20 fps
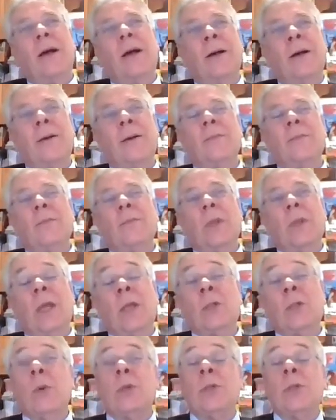And
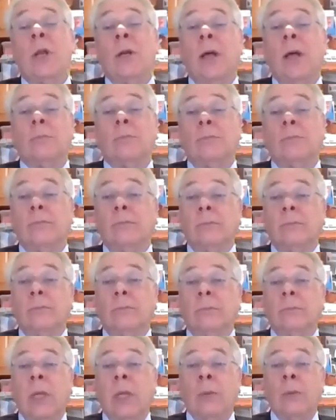so we set it up.
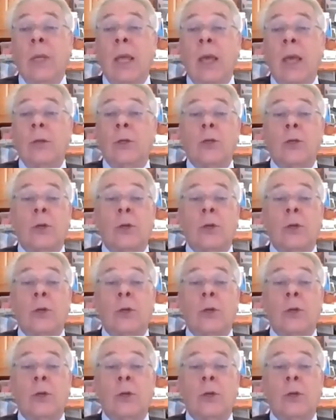and we had